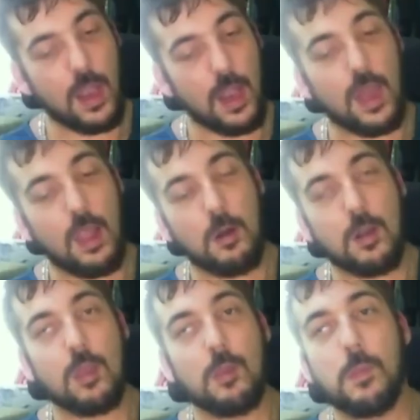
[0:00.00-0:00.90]
got all
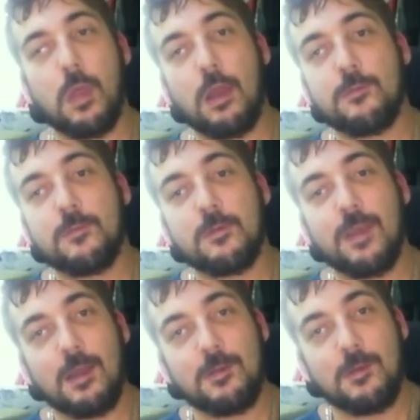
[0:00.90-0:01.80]
kinds of plans for
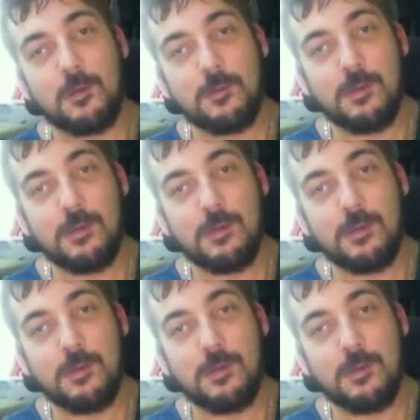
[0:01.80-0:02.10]
tattoos.